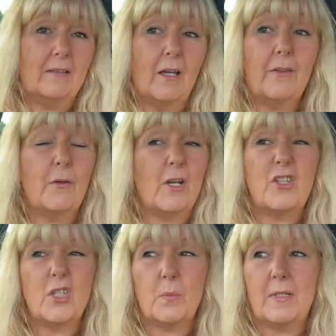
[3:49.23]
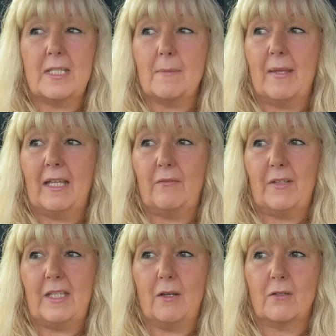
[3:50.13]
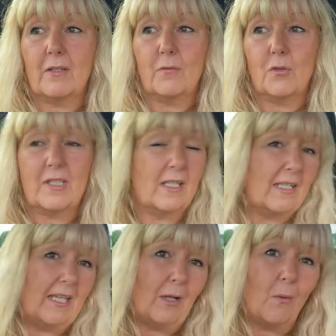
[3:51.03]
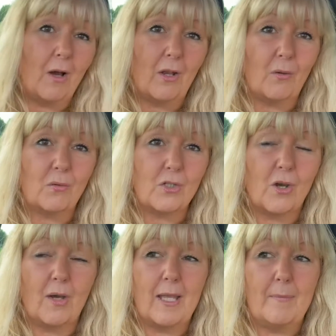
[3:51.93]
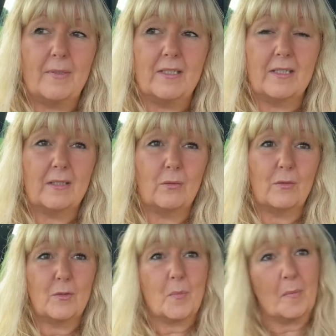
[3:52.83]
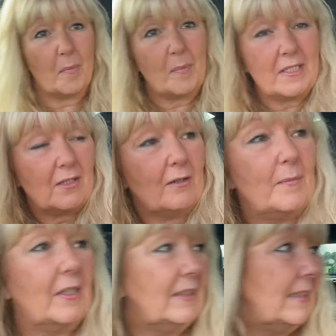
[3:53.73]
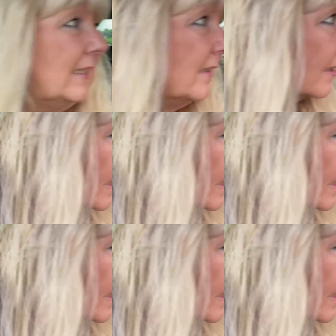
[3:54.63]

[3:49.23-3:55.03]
I thought I just wanted to make a video because I've not done it in quite a long time, and I thought it was probably time that I did.